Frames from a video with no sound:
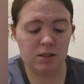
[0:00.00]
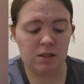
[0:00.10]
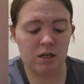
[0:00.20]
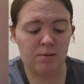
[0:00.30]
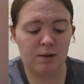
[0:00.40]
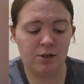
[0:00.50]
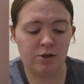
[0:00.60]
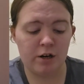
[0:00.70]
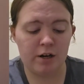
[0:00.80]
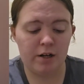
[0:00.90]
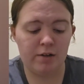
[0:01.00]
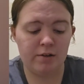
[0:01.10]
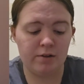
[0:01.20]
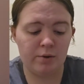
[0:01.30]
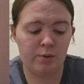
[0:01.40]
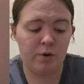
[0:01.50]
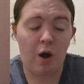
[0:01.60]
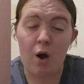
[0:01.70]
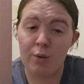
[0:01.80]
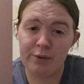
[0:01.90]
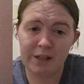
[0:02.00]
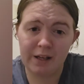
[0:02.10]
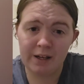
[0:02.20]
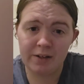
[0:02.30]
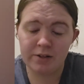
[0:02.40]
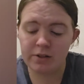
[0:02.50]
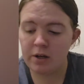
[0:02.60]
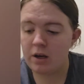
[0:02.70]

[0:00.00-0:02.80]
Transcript: none of my trays will hold these.